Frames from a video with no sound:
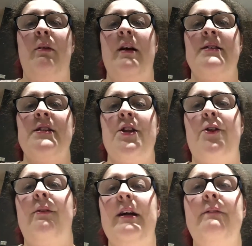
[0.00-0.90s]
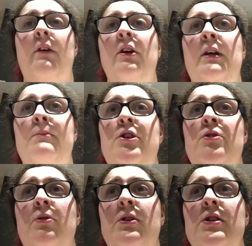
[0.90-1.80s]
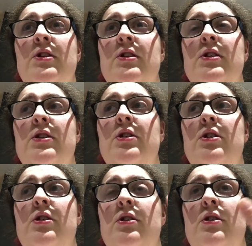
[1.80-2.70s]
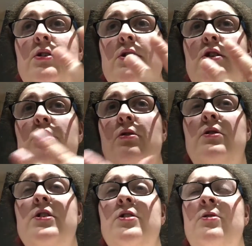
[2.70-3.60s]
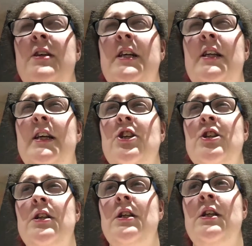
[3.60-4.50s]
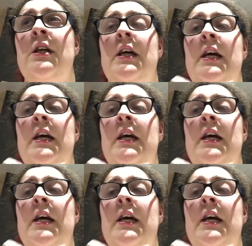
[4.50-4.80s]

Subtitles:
plus the 3-volume short story collection.